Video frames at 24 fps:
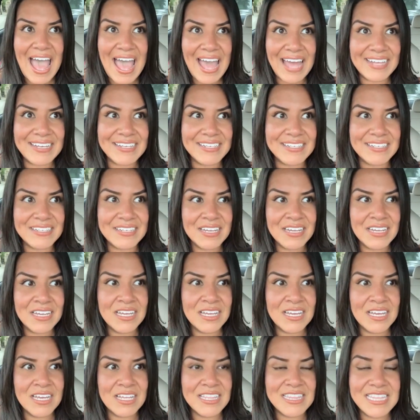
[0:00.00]
and
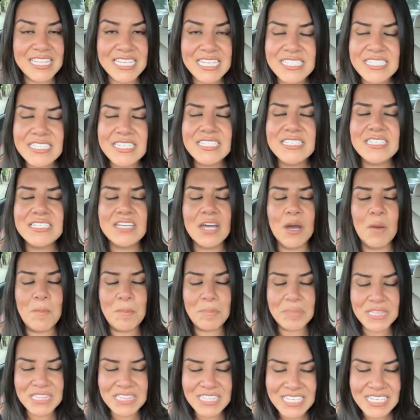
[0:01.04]
this is
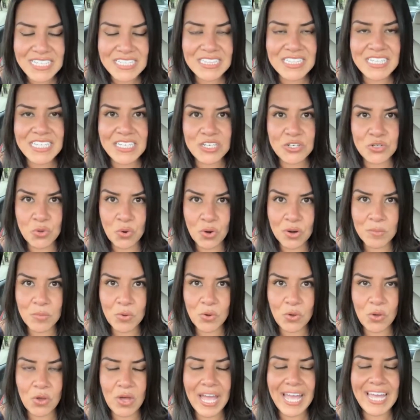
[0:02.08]
completely
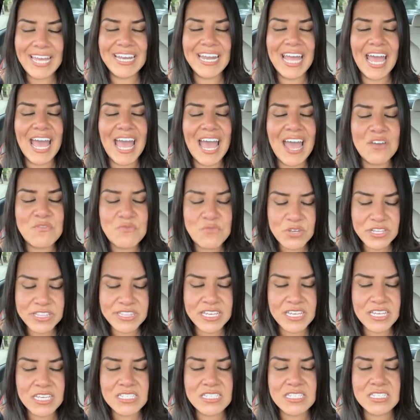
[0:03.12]
normal, and
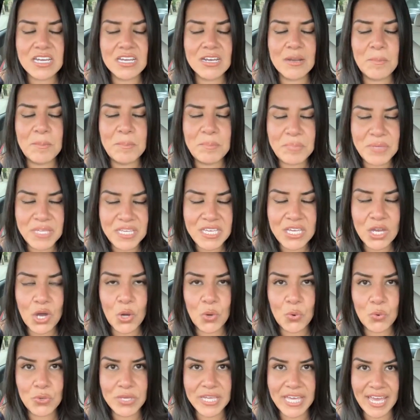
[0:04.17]
everything is gonna be
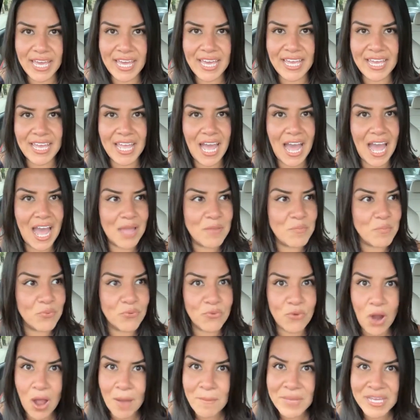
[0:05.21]
okay. I
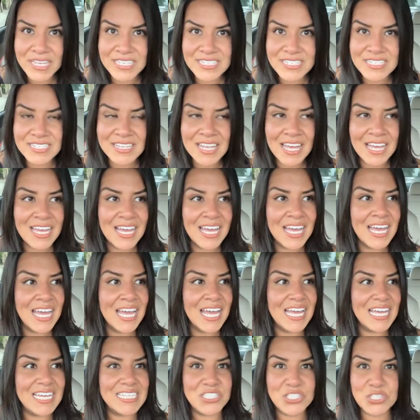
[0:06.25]
promise.
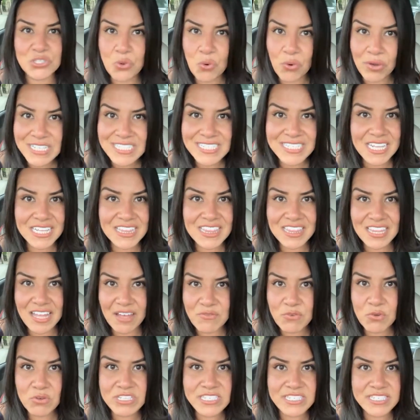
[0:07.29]
It's going to
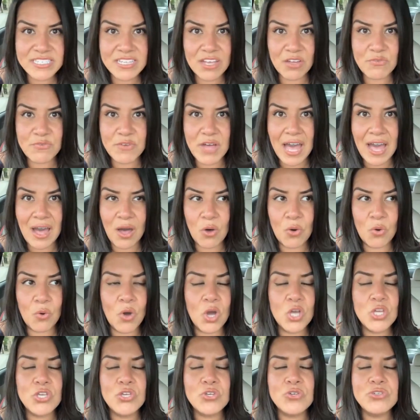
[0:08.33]
level itself out.